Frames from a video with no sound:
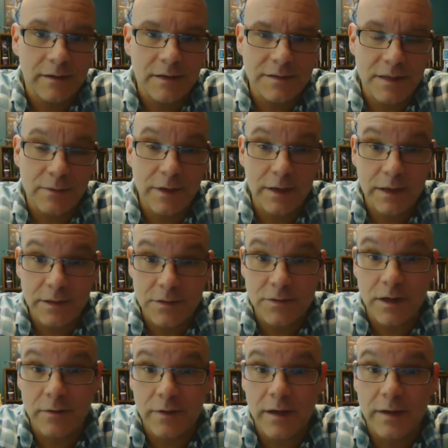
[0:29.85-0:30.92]
because I really like to
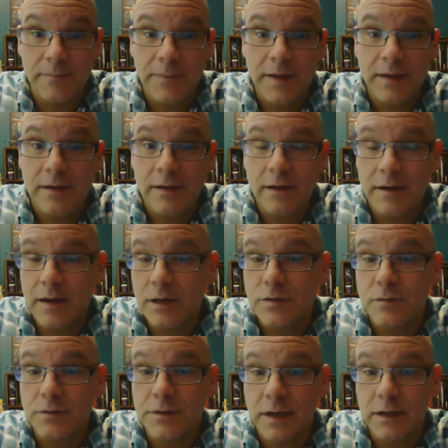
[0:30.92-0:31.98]
generate an
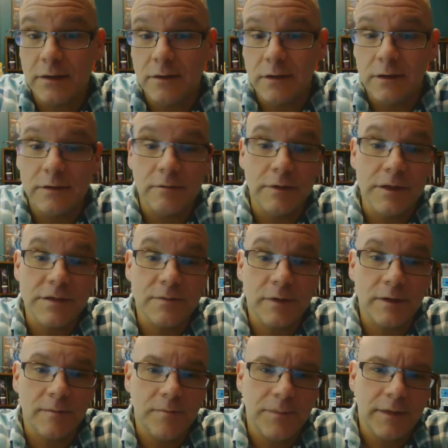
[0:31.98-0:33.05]
actual dialogue with this
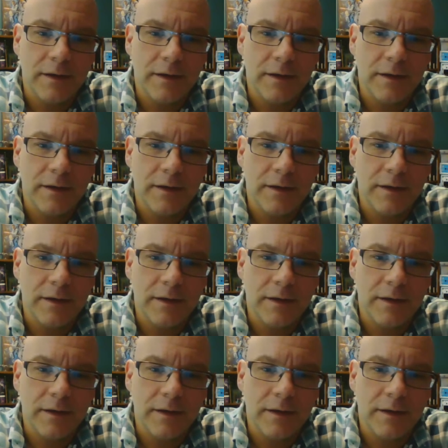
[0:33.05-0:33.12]
one.